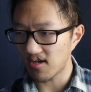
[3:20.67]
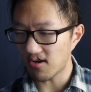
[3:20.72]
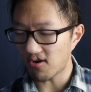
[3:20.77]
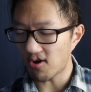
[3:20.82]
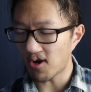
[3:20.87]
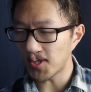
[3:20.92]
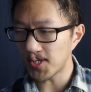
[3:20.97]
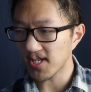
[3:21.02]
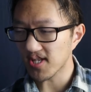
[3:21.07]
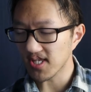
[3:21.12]

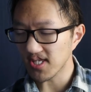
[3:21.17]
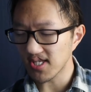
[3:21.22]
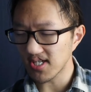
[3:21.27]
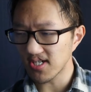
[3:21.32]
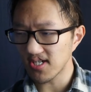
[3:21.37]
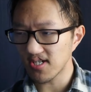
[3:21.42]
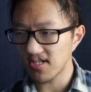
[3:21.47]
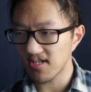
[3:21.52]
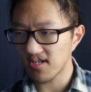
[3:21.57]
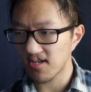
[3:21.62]

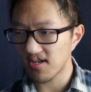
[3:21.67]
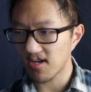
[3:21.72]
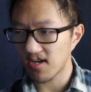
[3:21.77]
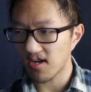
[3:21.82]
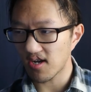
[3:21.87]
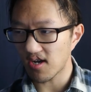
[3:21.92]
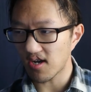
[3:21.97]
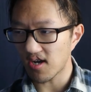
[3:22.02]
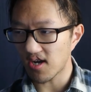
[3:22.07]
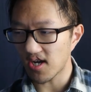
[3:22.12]
honestly,
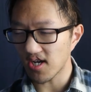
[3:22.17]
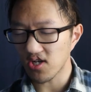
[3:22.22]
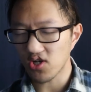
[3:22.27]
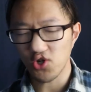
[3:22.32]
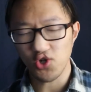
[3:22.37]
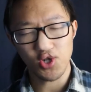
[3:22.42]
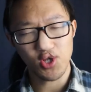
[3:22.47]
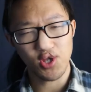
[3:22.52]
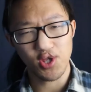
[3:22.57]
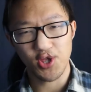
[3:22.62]
I
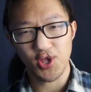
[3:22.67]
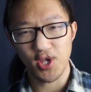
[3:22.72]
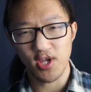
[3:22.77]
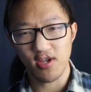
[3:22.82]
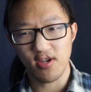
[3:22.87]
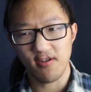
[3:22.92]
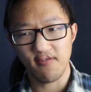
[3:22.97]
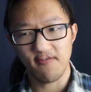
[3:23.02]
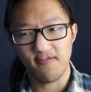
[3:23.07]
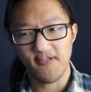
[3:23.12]
couldn't
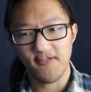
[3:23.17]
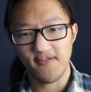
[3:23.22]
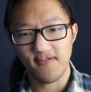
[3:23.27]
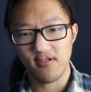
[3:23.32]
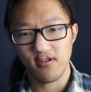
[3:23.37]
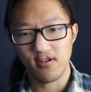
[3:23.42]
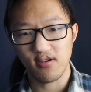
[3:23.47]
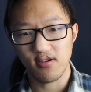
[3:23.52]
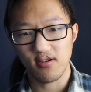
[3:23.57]
think of